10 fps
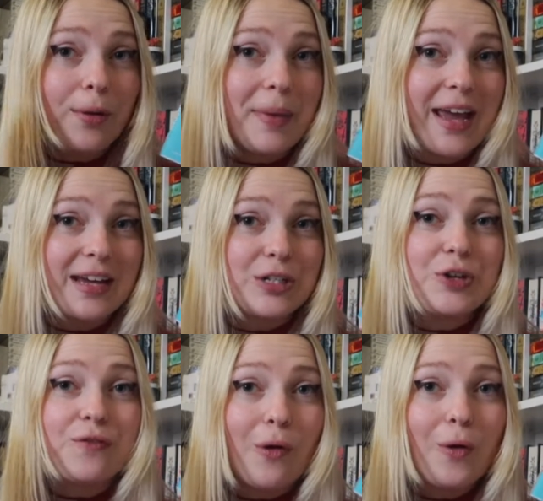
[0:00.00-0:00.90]
page
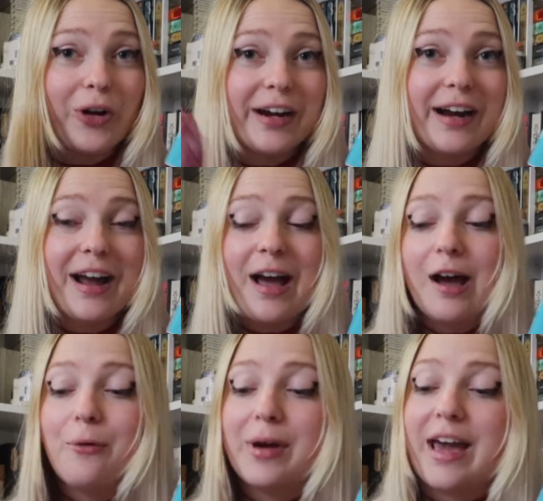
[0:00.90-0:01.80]
4.
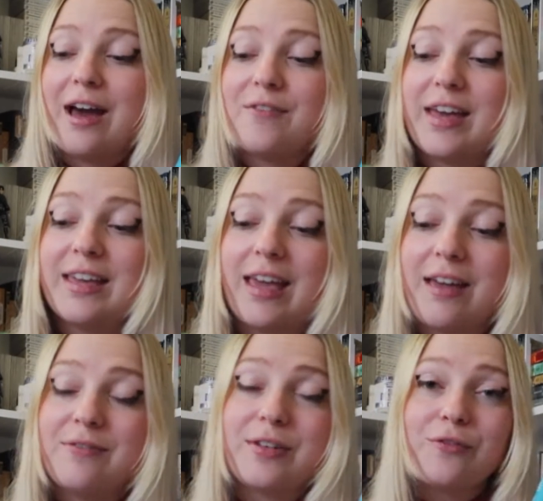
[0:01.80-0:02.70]
We have a
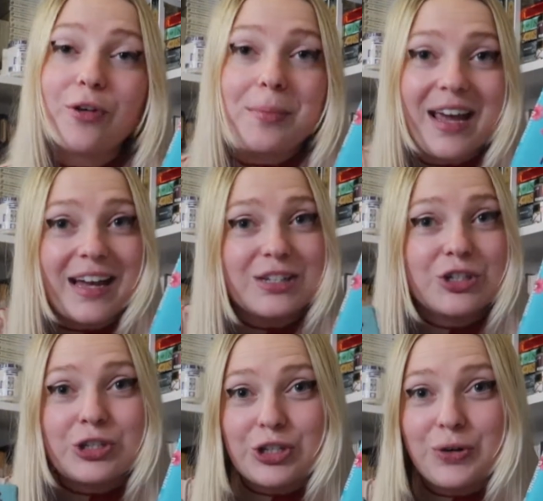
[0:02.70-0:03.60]
gift for
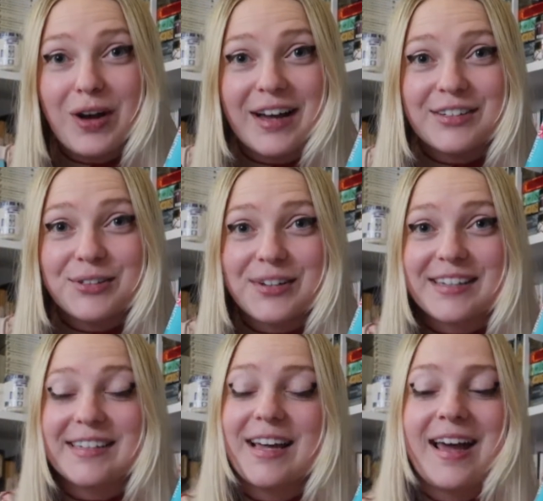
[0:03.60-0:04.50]
page 200.